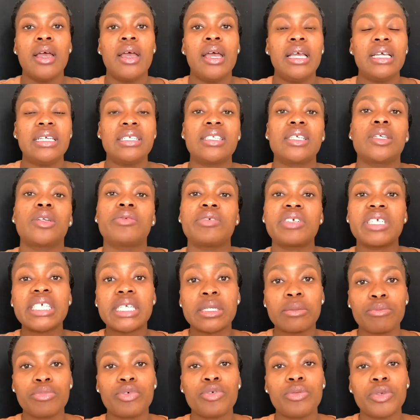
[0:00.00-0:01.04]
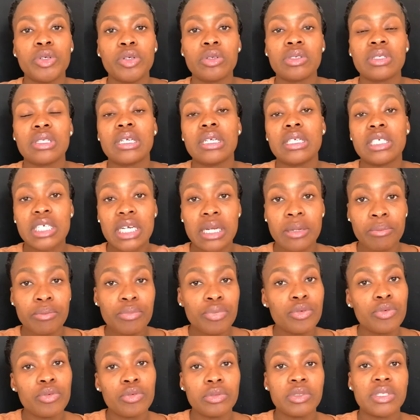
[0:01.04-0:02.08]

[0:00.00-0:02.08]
instead of a shampoo because a shampoo